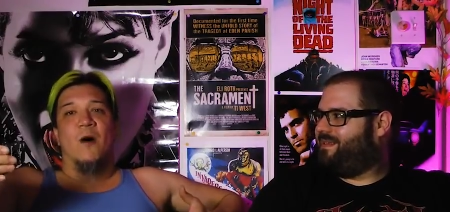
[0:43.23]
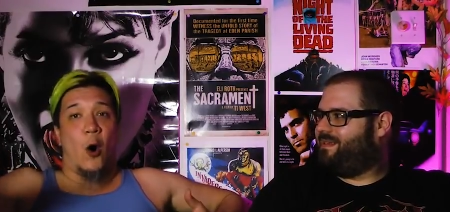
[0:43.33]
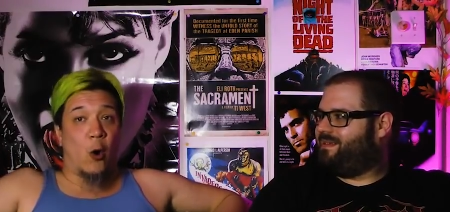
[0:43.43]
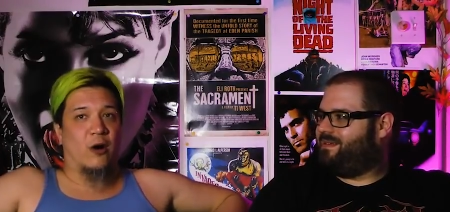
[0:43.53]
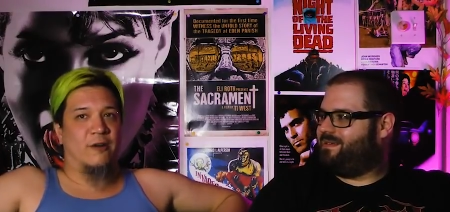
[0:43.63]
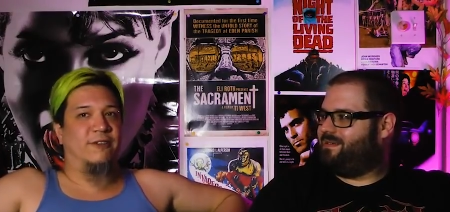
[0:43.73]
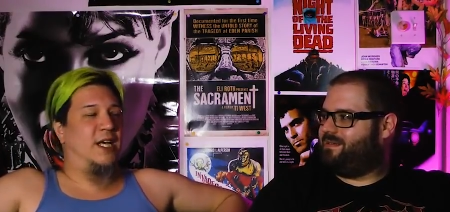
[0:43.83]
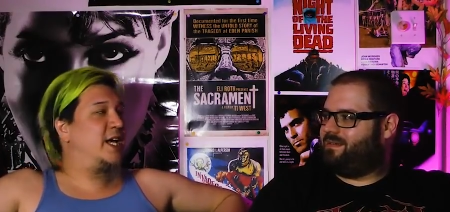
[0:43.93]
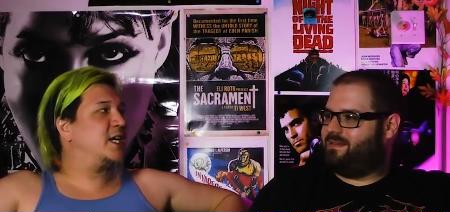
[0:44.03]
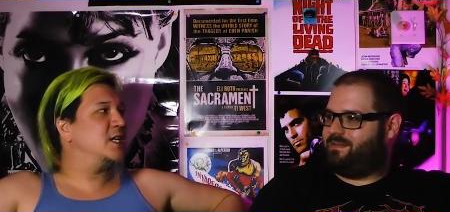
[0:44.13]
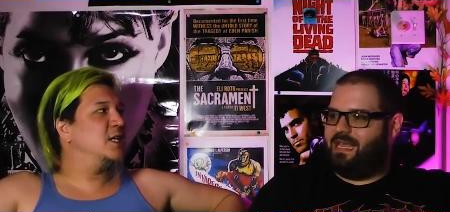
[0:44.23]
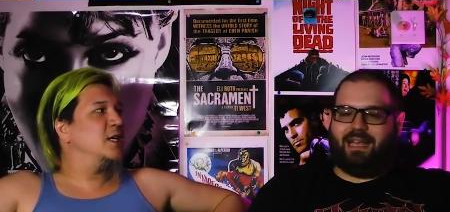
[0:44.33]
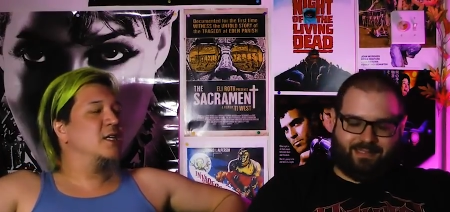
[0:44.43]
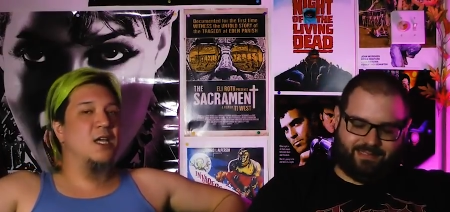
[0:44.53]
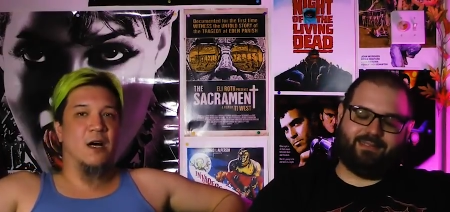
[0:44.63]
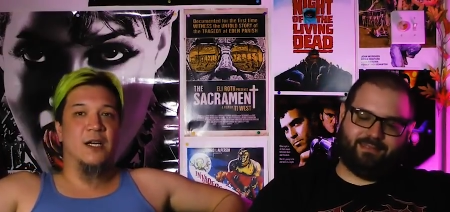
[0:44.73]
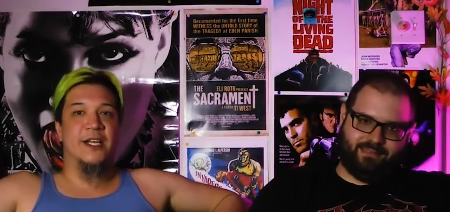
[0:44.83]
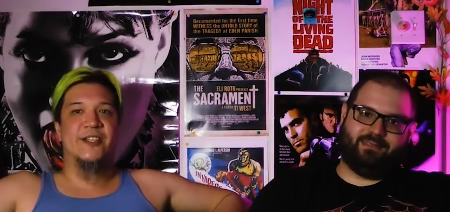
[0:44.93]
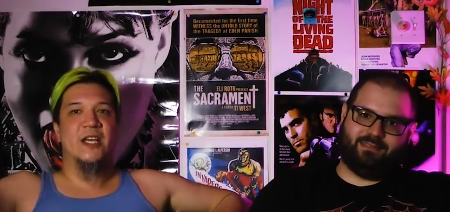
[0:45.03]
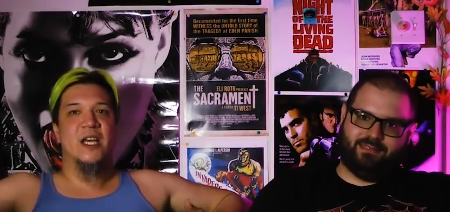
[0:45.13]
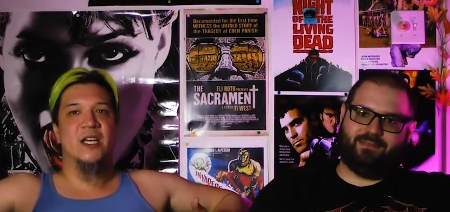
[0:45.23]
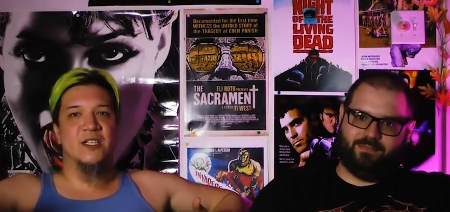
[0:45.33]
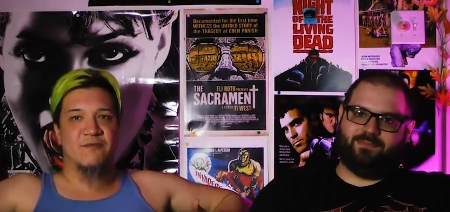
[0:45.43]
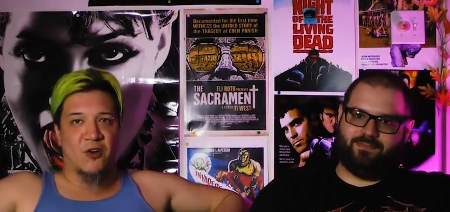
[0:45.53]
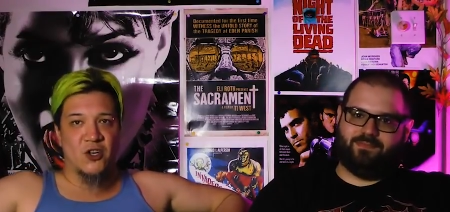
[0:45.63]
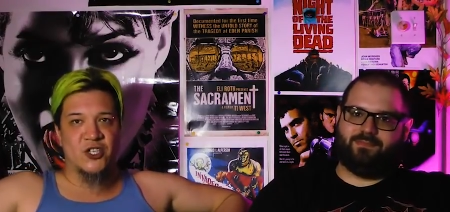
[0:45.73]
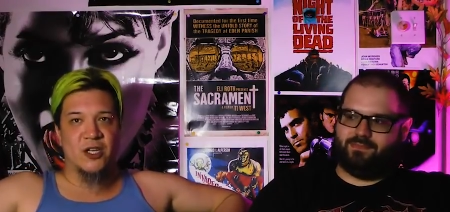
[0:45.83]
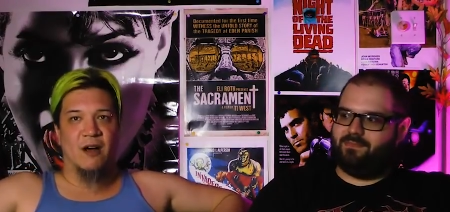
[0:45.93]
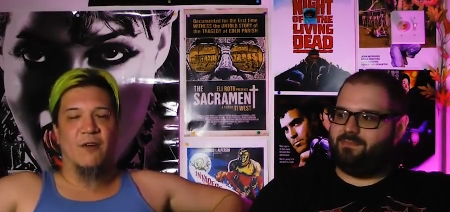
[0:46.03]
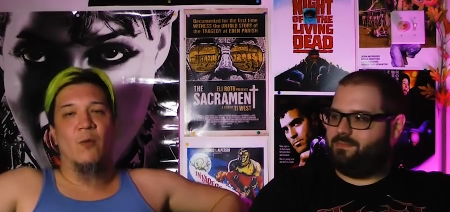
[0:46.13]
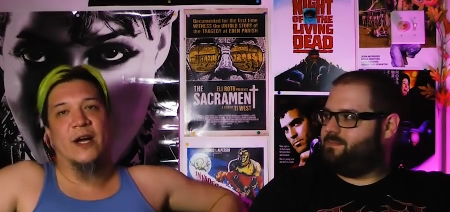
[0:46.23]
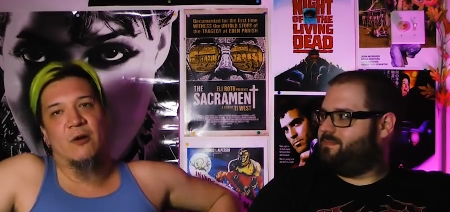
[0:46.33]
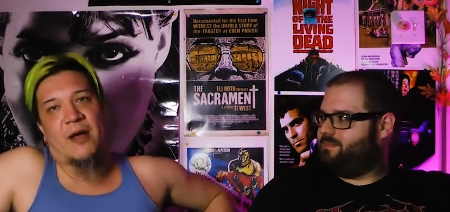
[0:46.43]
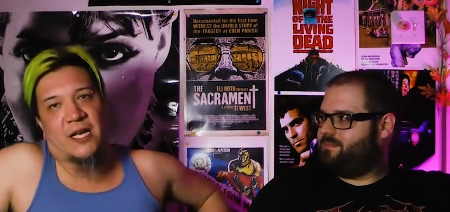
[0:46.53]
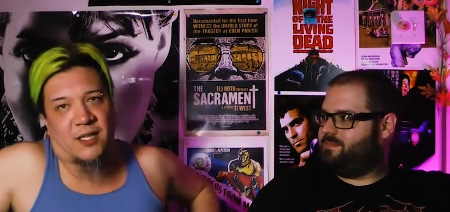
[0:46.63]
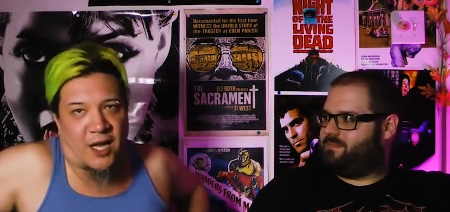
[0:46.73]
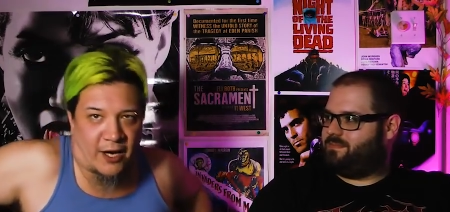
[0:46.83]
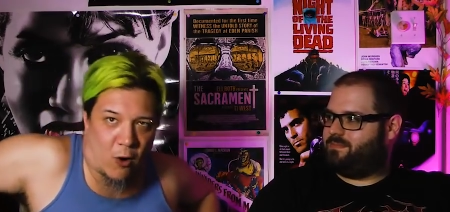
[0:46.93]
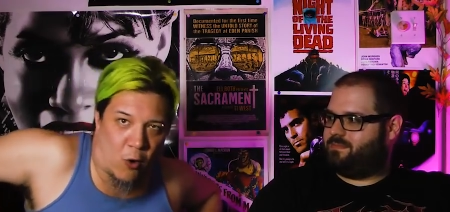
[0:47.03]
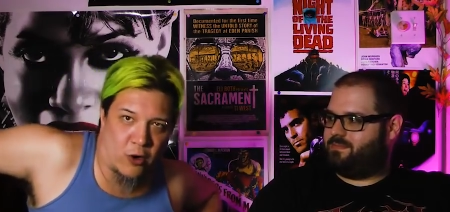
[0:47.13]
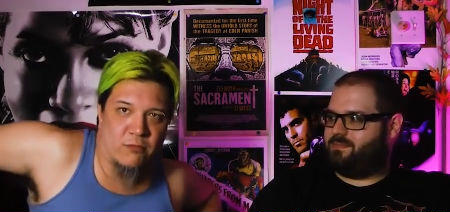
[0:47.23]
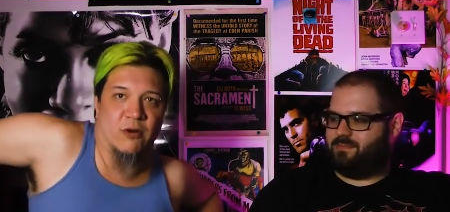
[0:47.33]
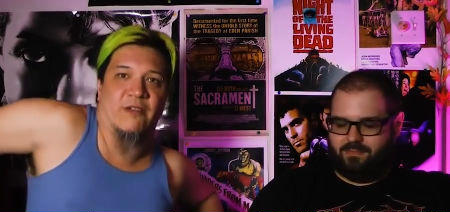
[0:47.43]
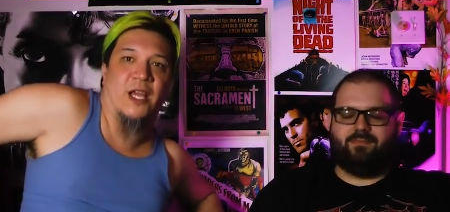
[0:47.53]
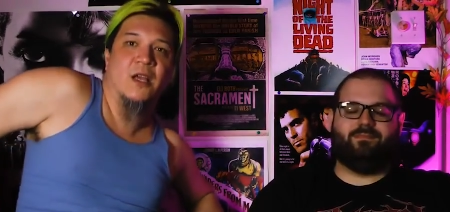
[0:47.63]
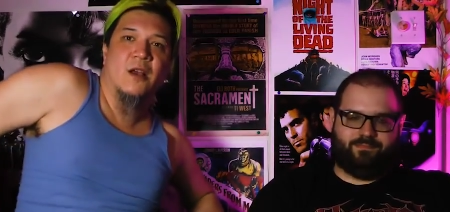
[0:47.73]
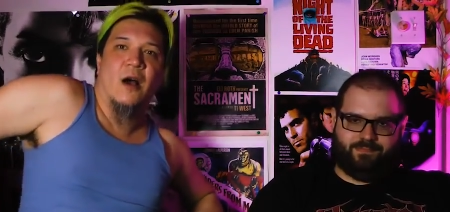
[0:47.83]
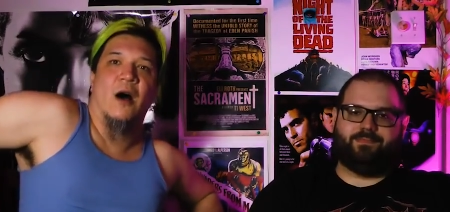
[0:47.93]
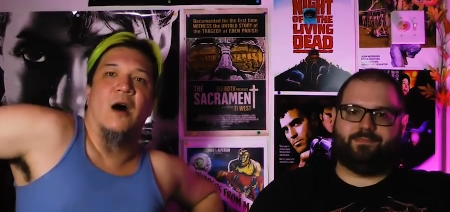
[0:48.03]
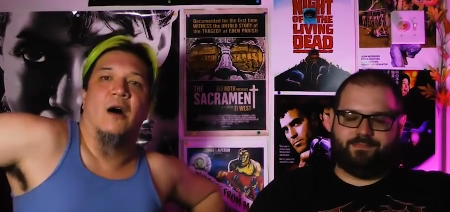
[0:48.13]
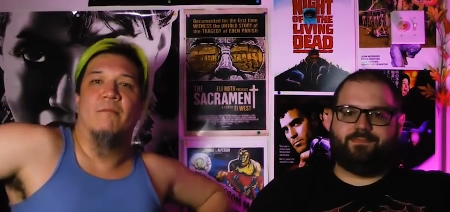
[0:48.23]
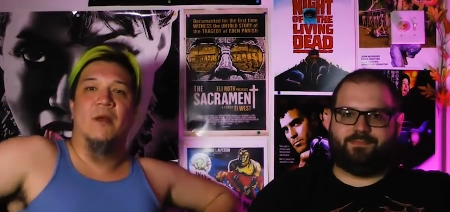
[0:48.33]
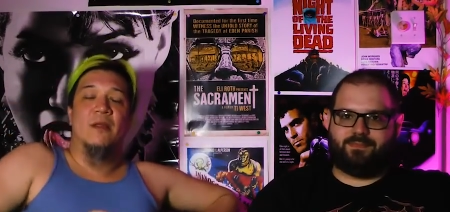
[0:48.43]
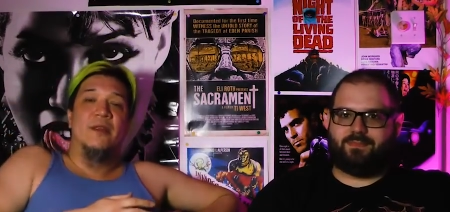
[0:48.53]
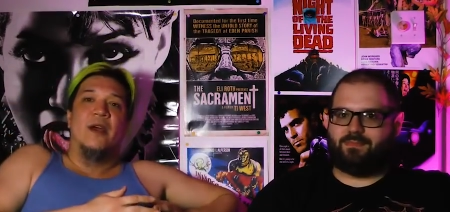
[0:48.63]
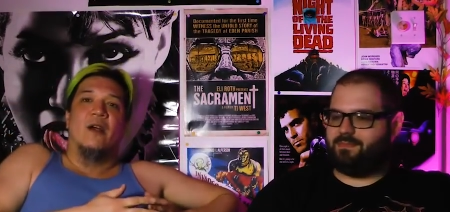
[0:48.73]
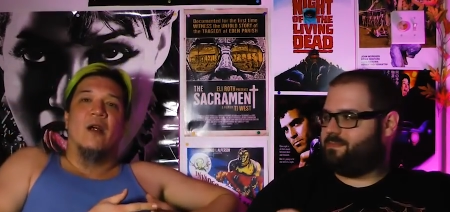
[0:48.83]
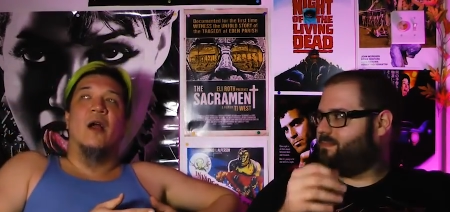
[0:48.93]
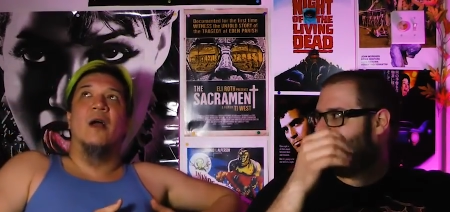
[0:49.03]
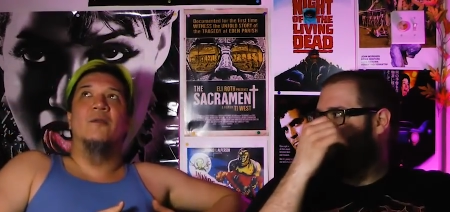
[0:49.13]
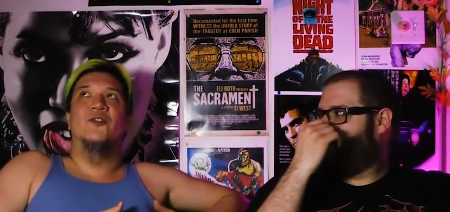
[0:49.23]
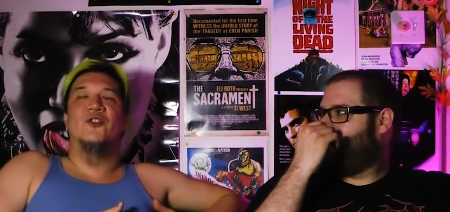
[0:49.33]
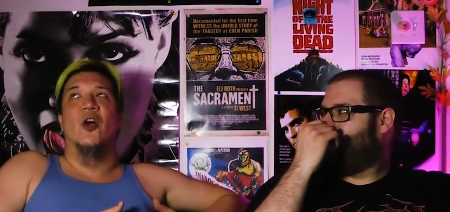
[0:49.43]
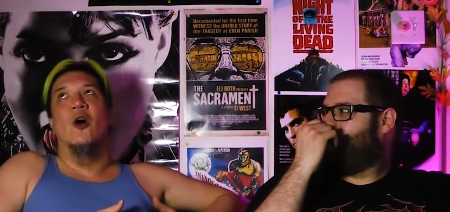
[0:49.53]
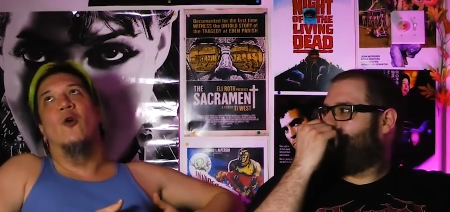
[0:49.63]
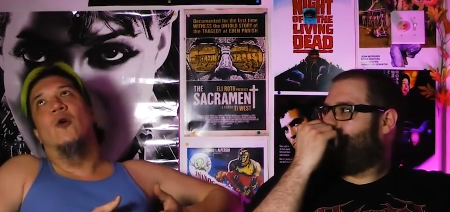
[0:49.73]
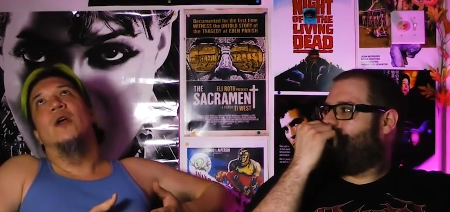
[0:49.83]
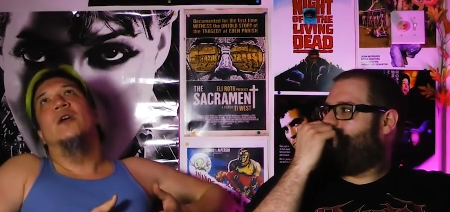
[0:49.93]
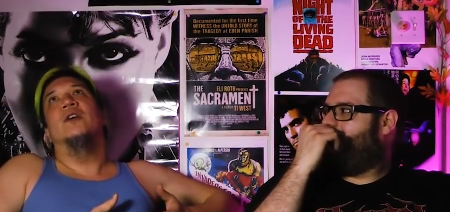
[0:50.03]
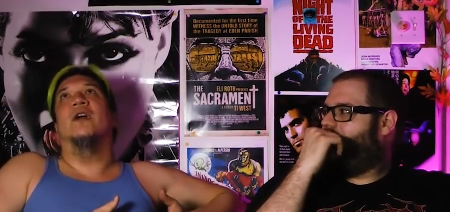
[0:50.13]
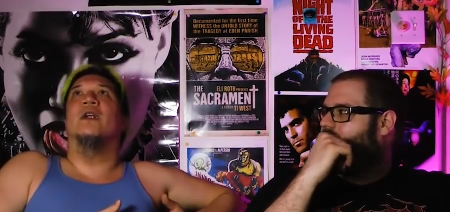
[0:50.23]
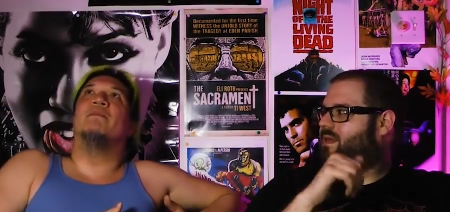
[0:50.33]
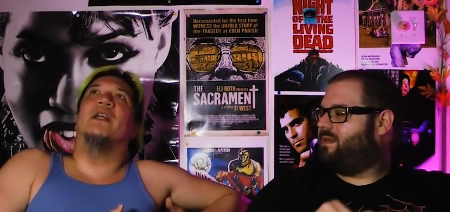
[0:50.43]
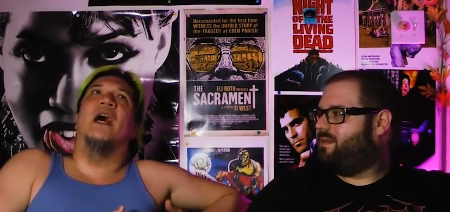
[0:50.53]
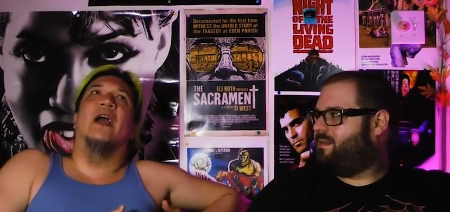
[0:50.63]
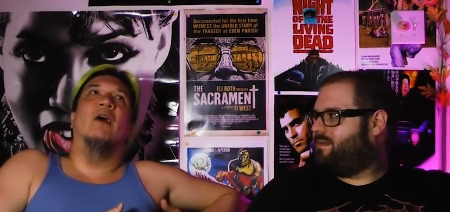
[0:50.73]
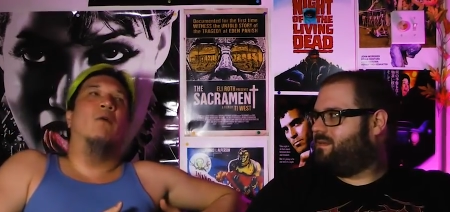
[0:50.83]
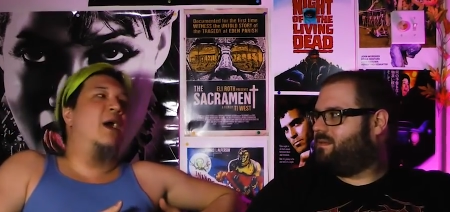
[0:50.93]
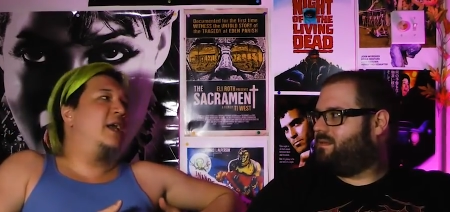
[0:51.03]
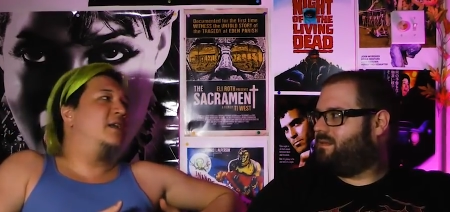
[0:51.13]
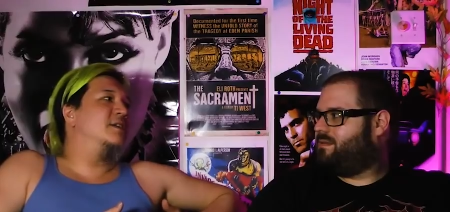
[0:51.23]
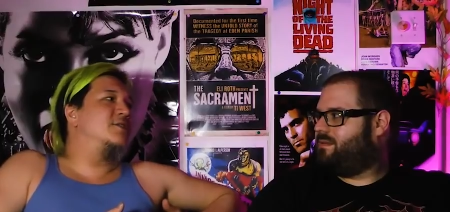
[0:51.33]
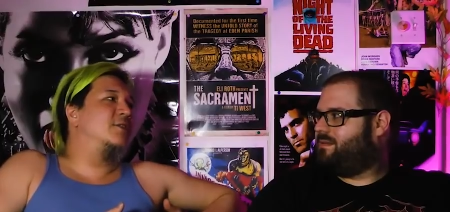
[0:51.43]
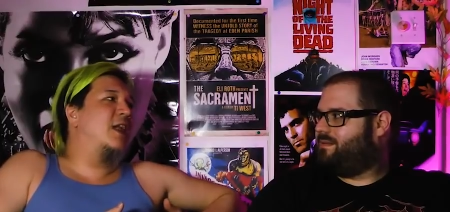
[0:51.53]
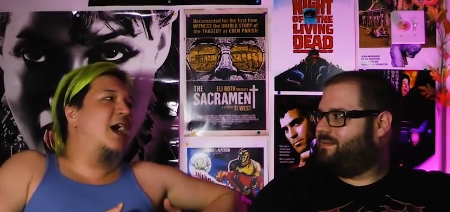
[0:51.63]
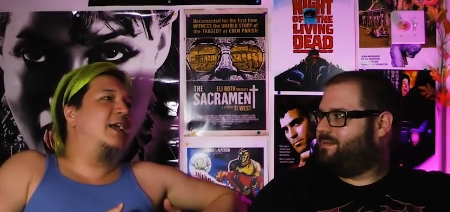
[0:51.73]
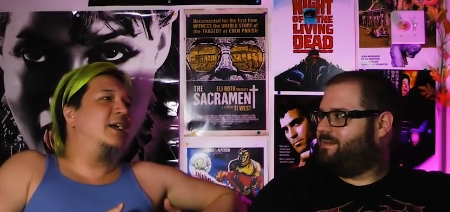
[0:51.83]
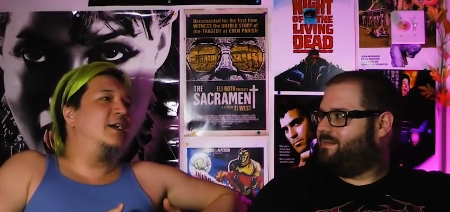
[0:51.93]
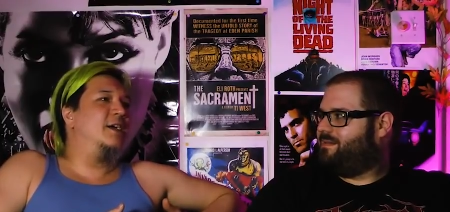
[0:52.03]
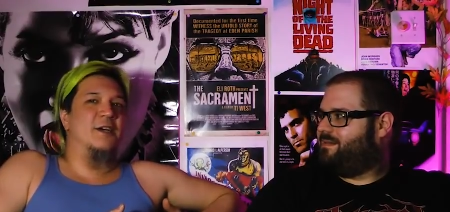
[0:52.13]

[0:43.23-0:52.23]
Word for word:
Speaker 1: horror flick. Yes. You know, it's his version of a Wicker Man like horror movie. Mm -hmm. Um there so you gotta be like, wait, is there like